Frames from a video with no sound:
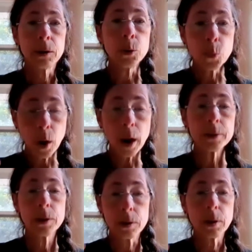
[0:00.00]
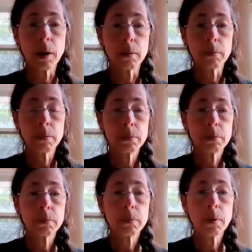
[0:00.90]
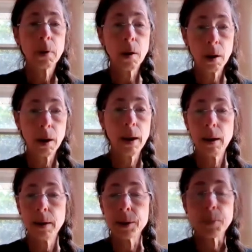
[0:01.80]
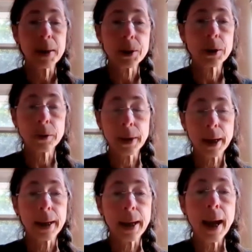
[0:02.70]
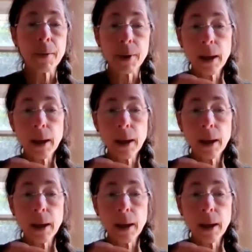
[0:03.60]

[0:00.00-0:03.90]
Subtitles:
You want to know, is my signal getting out?